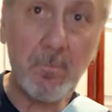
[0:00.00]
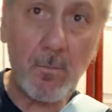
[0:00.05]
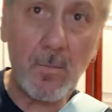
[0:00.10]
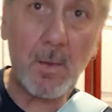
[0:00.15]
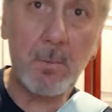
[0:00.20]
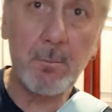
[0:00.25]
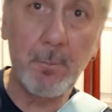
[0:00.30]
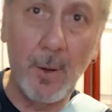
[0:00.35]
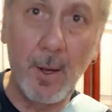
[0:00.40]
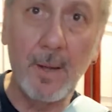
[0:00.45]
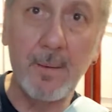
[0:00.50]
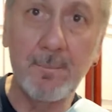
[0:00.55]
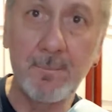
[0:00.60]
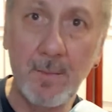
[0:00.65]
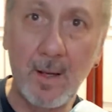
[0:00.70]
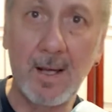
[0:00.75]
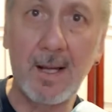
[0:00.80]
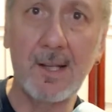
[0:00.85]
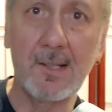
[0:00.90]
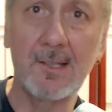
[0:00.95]
But
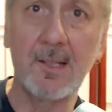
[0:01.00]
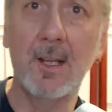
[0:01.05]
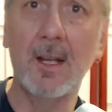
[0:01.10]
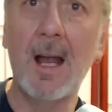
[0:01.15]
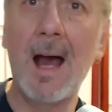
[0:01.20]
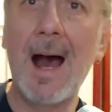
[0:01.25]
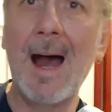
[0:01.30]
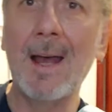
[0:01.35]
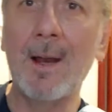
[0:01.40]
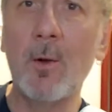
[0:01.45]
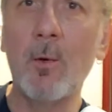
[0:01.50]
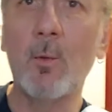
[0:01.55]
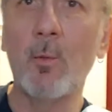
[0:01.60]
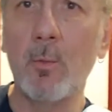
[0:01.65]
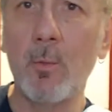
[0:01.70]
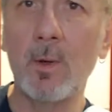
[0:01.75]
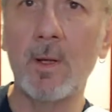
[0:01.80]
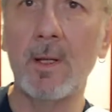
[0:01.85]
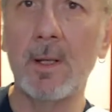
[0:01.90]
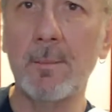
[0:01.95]
like I said, I don't
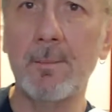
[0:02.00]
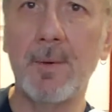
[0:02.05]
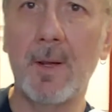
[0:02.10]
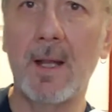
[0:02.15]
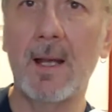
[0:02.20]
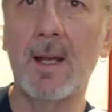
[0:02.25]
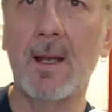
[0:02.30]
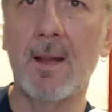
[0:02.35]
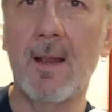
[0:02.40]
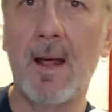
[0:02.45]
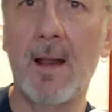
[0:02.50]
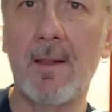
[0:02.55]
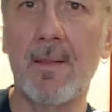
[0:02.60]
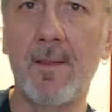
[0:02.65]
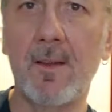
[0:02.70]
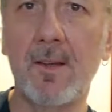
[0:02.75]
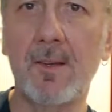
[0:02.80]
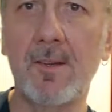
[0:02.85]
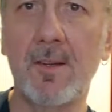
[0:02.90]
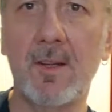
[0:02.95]
really play a lot of
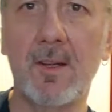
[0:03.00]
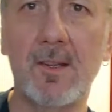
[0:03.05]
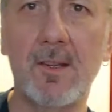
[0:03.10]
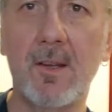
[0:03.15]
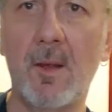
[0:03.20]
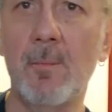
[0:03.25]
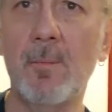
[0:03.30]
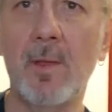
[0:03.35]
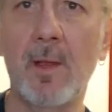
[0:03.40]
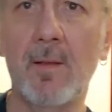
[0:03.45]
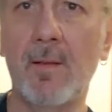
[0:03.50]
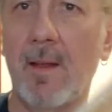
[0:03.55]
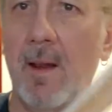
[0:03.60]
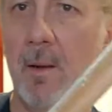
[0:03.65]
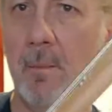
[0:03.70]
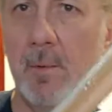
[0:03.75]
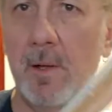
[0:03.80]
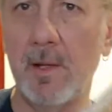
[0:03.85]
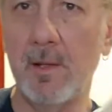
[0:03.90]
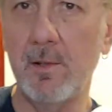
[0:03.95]
this. It's something that I'm
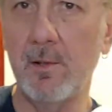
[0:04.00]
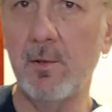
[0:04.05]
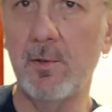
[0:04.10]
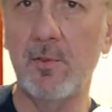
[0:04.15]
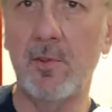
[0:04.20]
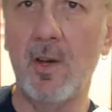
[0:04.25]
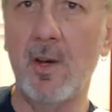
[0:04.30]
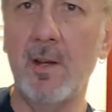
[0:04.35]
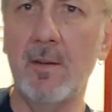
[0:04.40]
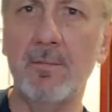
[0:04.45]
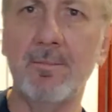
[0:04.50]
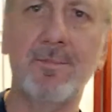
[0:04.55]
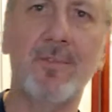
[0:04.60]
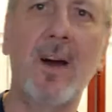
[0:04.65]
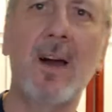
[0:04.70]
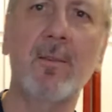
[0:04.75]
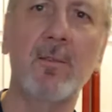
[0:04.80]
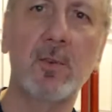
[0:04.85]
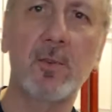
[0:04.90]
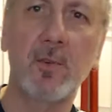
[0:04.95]
going to use on
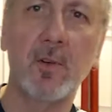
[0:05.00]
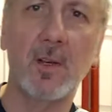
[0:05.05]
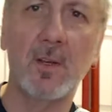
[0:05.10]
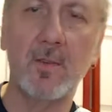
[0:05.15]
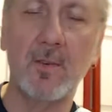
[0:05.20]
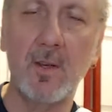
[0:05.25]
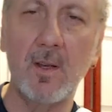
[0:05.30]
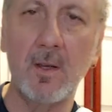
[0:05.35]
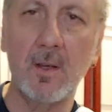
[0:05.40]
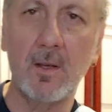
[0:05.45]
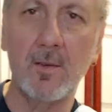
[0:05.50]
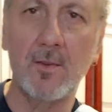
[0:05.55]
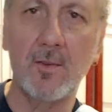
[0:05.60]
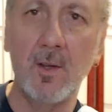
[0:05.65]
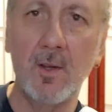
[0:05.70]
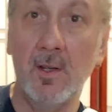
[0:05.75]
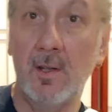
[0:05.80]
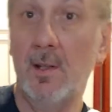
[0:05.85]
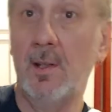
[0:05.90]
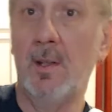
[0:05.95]
5 or 6 gigs,
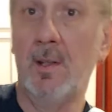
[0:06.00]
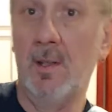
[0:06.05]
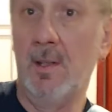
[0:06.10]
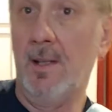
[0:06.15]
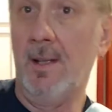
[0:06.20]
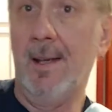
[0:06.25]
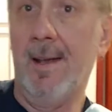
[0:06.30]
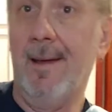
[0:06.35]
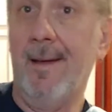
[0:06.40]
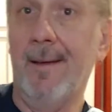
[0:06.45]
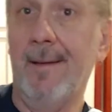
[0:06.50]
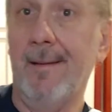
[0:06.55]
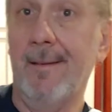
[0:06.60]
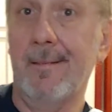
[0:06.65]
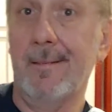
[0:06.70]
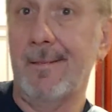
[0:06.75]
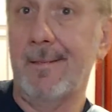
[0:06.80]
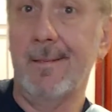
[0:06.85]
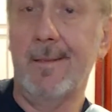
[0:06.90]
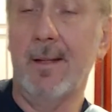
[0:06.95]

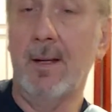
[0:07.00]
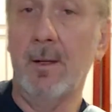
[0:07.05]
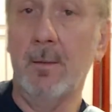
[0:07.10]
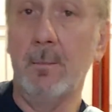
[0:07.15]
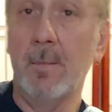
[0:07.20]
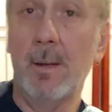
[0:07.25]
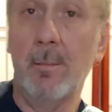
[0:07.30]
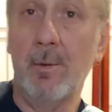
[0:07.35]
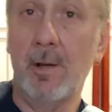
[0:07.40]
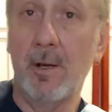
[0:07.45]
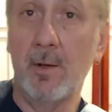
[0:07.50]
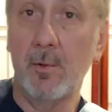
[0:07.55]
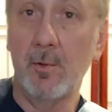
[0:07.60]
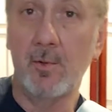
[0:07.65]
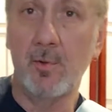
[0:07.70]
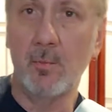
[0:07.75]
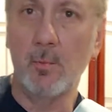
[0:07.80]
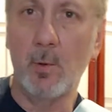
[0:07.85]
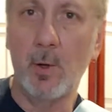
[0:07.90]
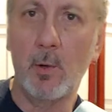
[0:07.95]
and you know, maybe to do
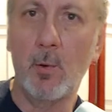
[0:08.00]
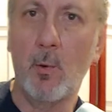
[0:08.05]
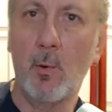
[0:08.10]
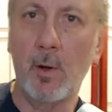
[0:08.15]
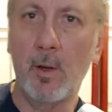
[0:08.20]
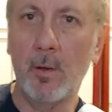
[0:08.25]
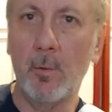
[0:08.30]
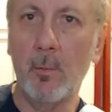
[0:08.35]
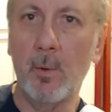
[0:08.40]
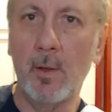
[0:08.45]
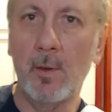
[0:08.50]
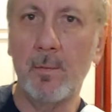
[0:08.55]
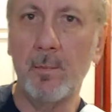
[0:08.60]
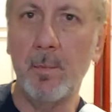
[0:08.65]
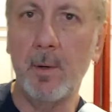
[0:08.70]
some recording with.